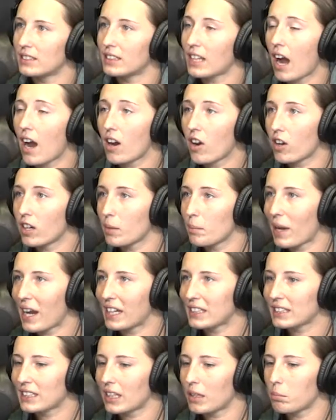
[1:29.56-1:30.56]
not on a
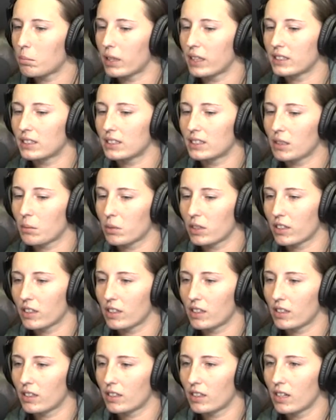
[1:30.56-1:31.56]
basket, but
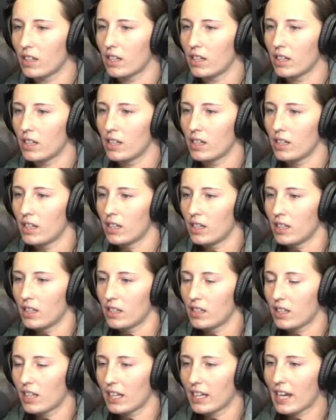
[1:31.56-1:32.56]
similar
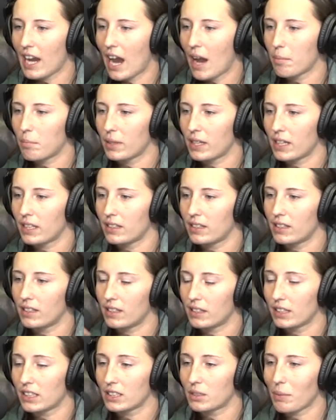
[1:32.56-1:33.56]
thing happened
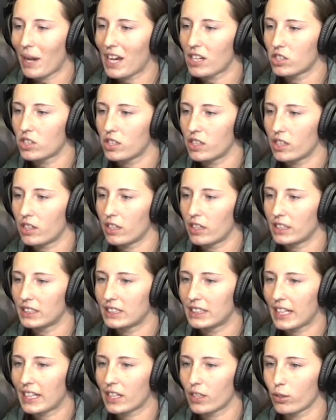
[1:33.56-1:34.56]
this past year
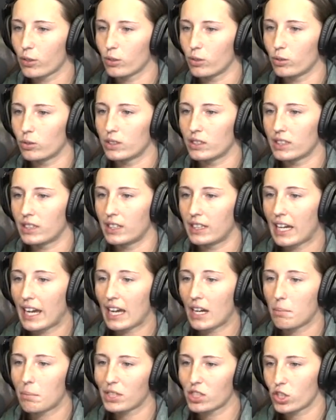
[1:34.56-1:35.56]
in Santa Cruz. They
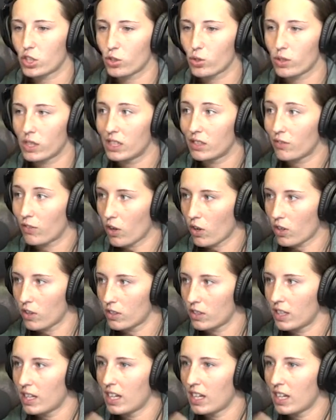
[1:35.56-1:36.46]
had a bunch of trees fall,